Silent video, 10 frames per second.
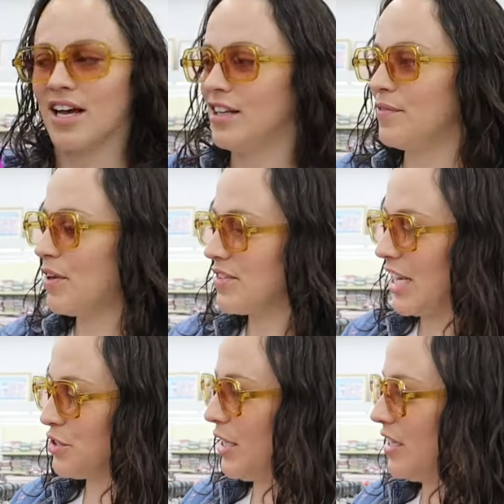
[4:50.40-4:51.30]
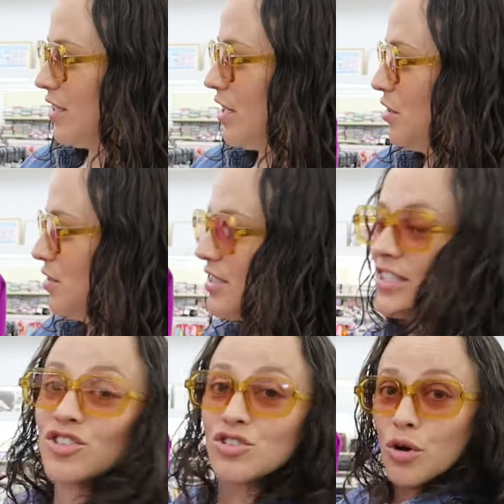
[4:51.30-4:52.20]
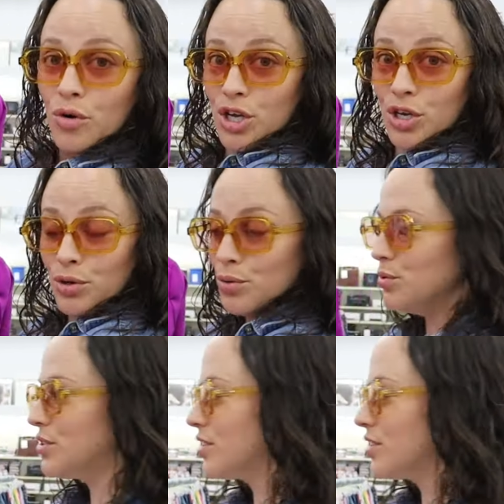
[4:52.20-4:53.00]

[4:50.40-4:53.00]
I love how saturated the color is. It's so cute.